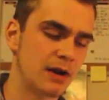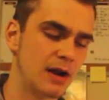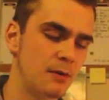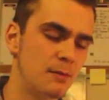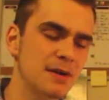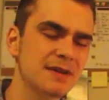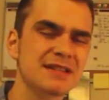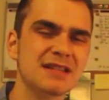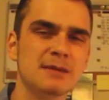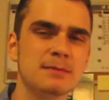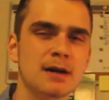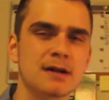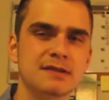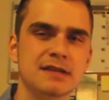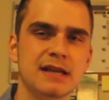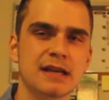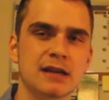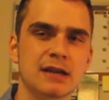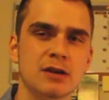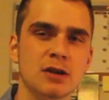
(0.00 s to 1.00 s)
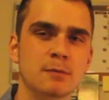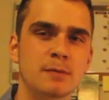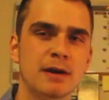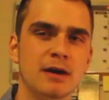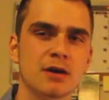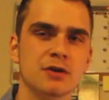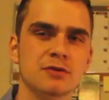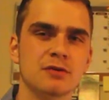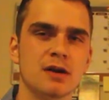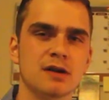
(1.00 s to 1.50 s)
and I wasn't about to get a new
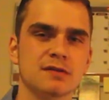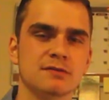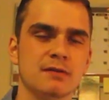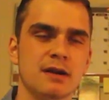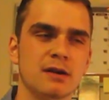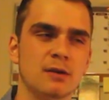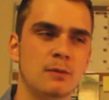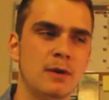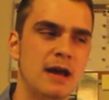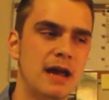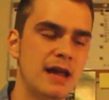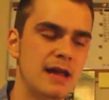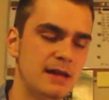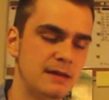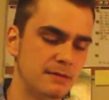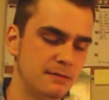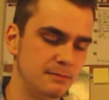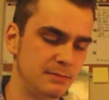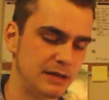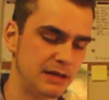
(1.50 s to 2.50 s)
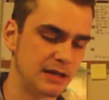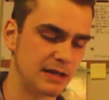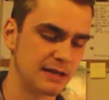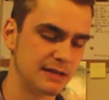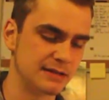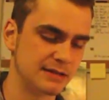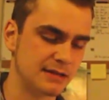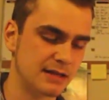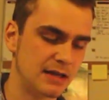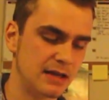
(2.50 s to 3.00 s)
pair of trucks right away
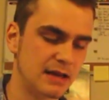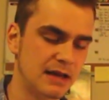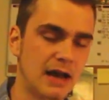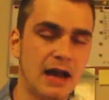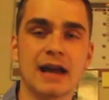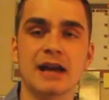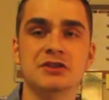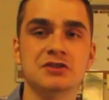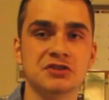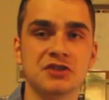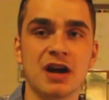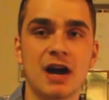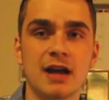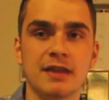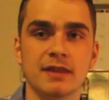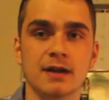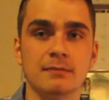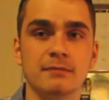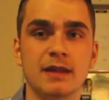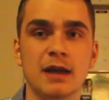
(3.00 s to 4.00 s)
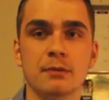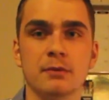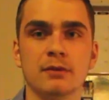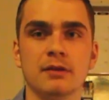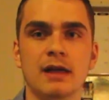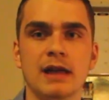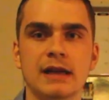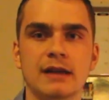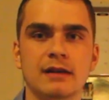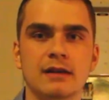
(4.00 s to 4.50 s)
because I had just gotten them. They were
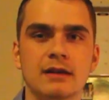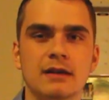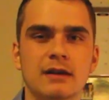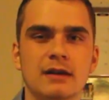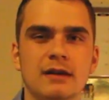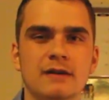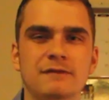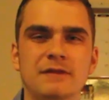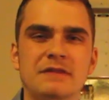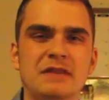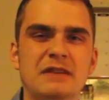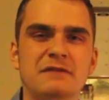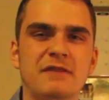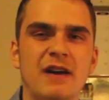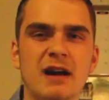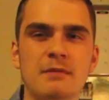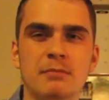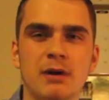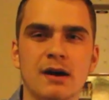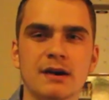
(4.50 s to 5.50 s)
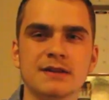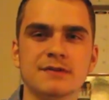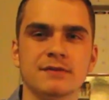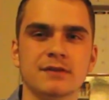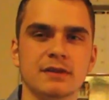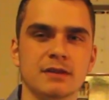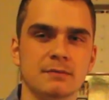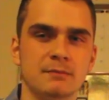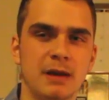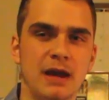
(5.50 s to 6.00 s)
like 55 bucks
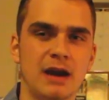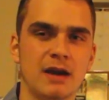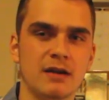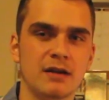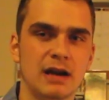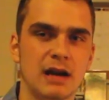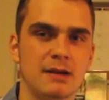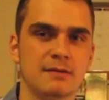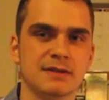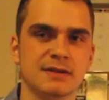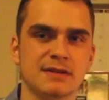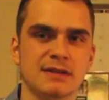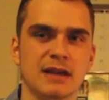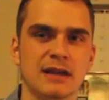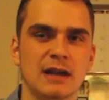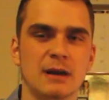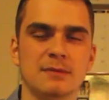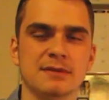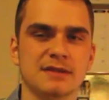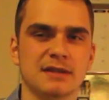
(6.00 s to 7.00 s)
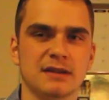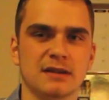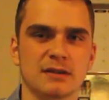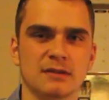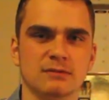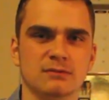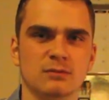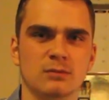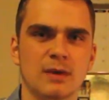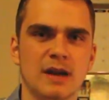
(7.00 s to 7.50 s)
for the pair, and I was like, I wasn't
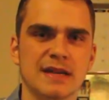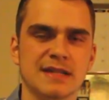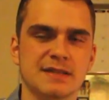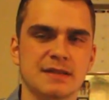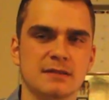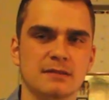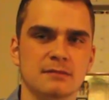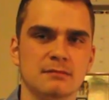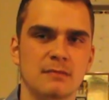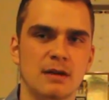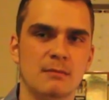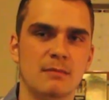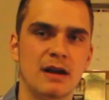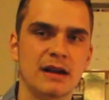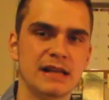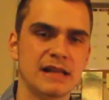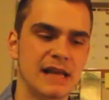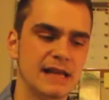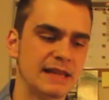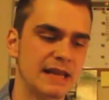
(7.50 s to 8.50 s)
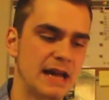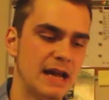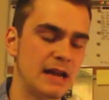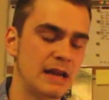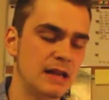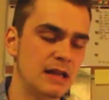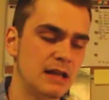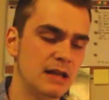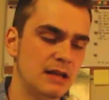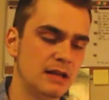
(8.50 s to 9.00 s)
gonna waste my money like
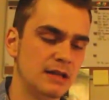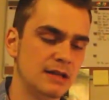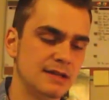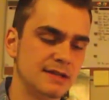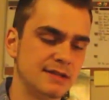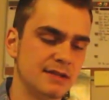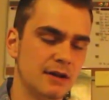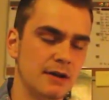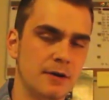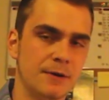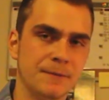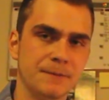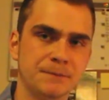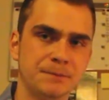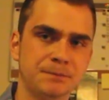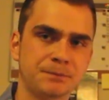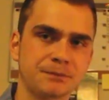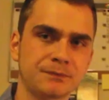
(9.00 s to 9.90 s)
that. So